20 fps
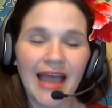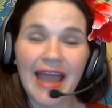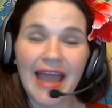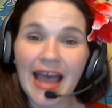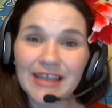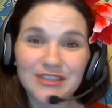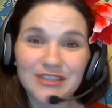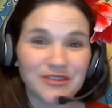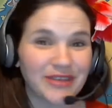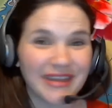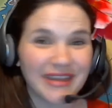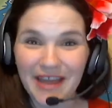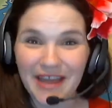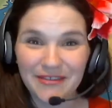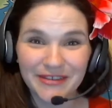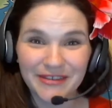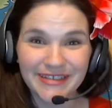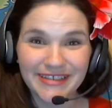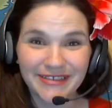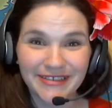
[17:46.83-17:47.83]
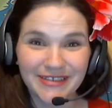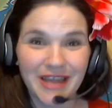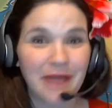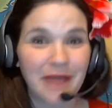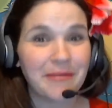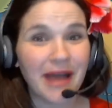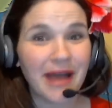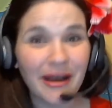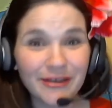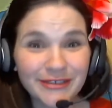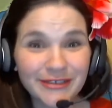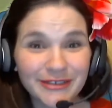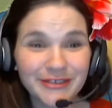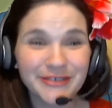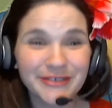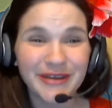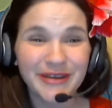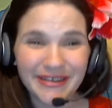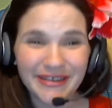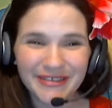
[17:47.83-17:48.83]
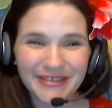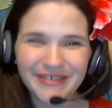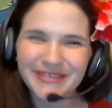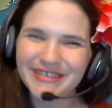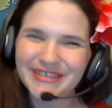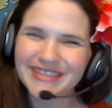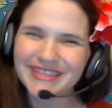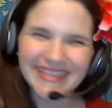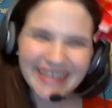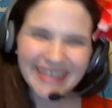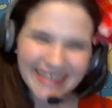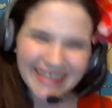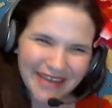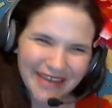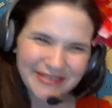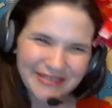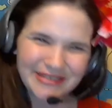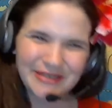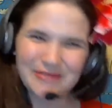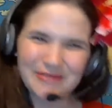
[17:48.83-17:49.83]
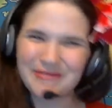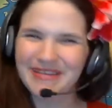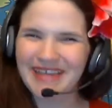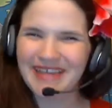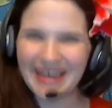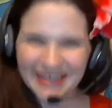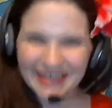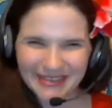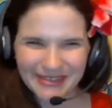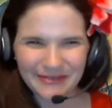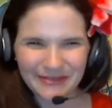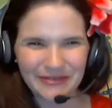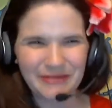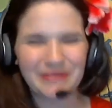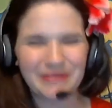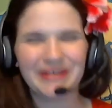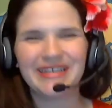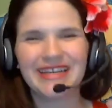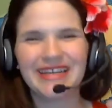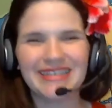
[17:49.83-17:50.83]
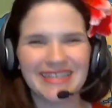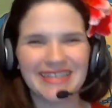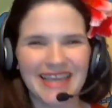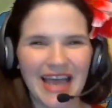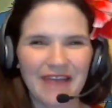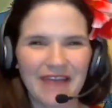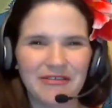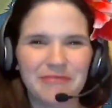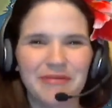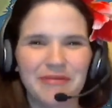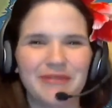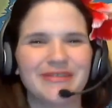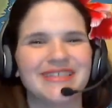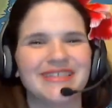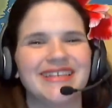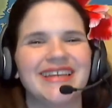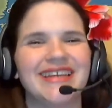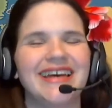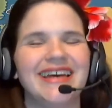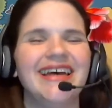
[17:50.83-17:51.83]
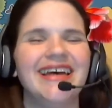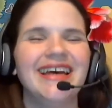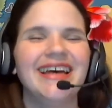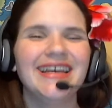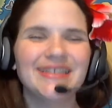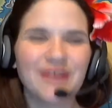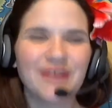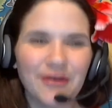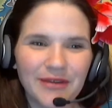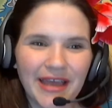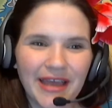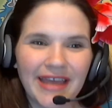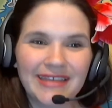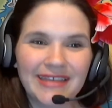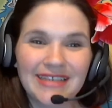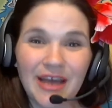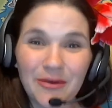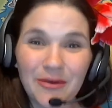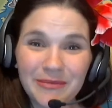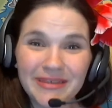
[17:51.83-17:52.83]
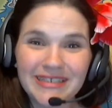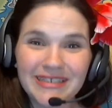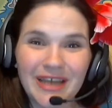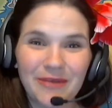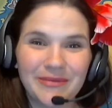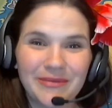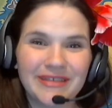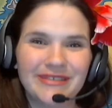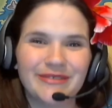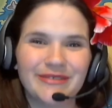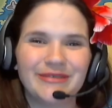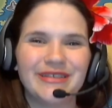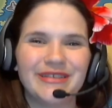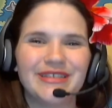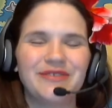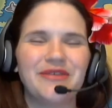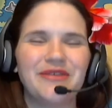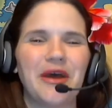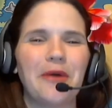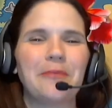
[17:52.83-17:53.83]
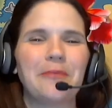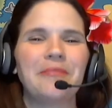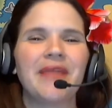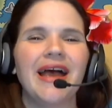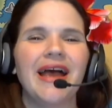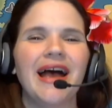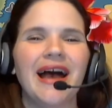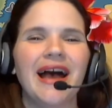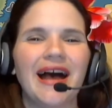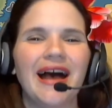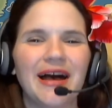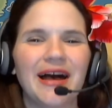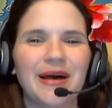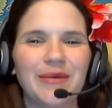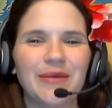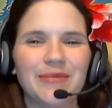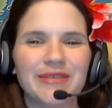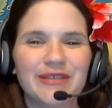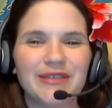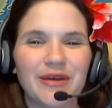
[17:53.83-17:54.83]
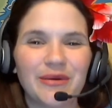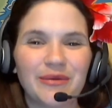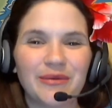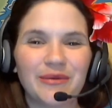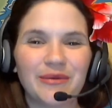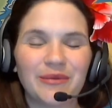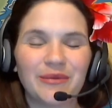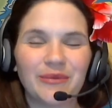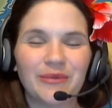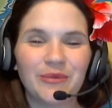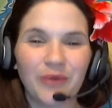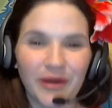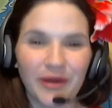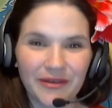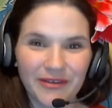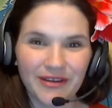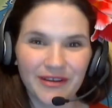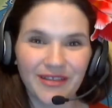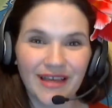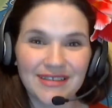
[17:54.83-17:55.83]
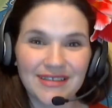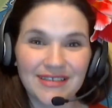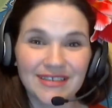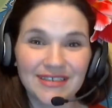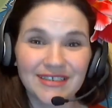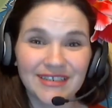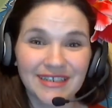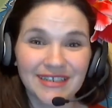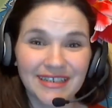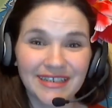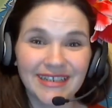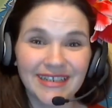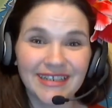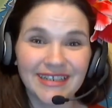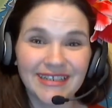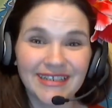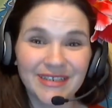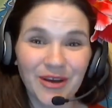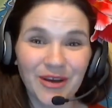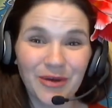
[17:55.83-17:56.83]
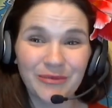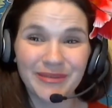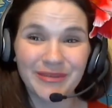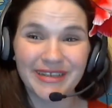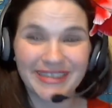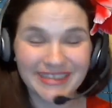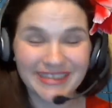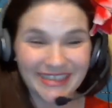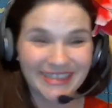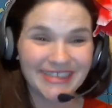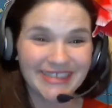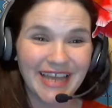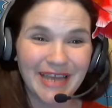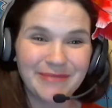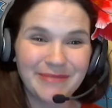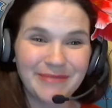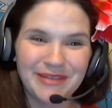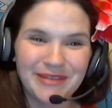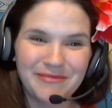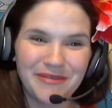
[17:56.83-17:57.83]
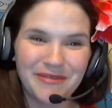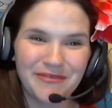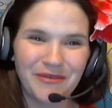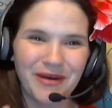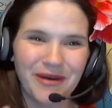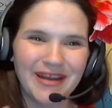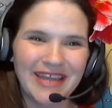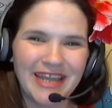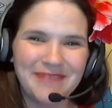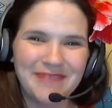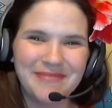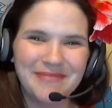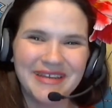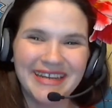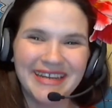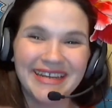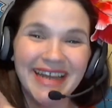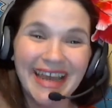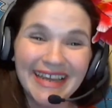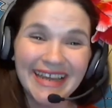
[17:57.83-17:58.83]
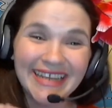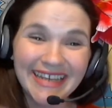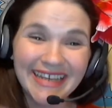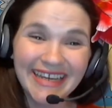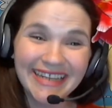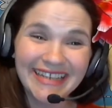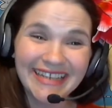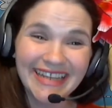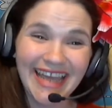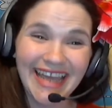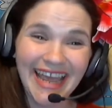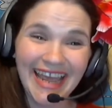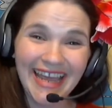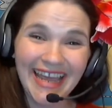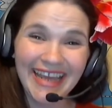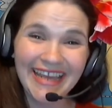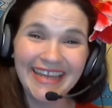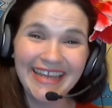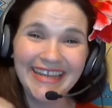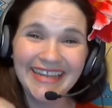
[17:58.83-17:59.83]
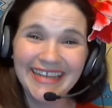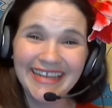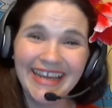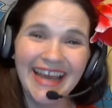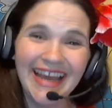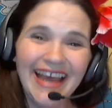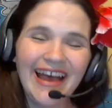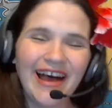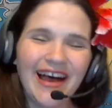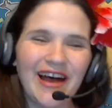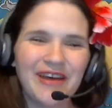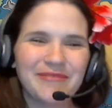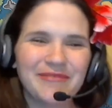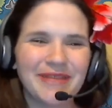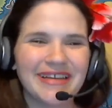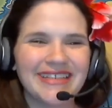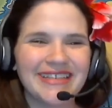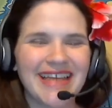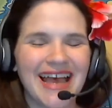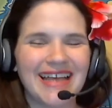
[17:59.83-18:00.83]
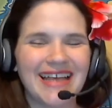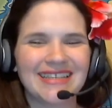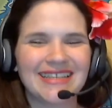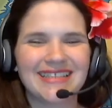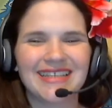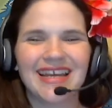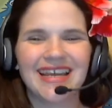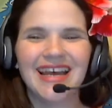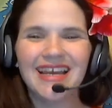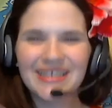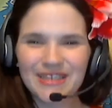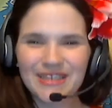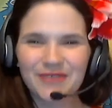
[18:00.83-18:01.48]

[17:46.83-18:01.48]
I asked her like every single time, how'd you do? She's like, they haven't told me yet. It's a few more days. They haven't posted it. So, okay, tell me as soon as you know. So one of our classes, she told me, she had typed in before I came in, I got an A on my test.